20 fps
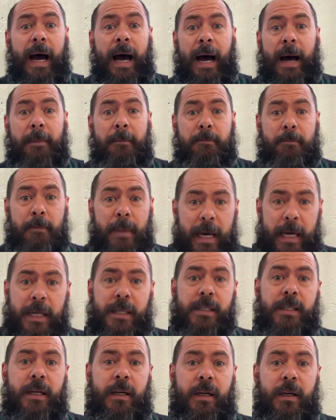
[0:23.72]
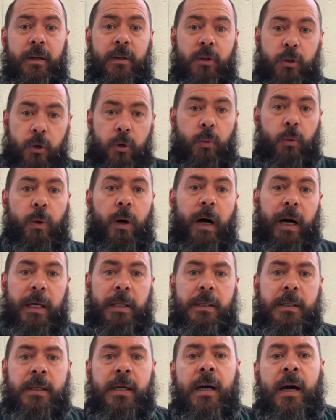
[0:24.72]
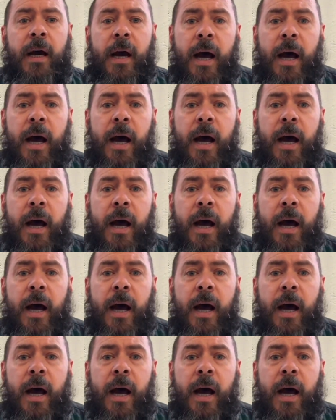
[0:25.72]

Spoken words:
amazing new wines.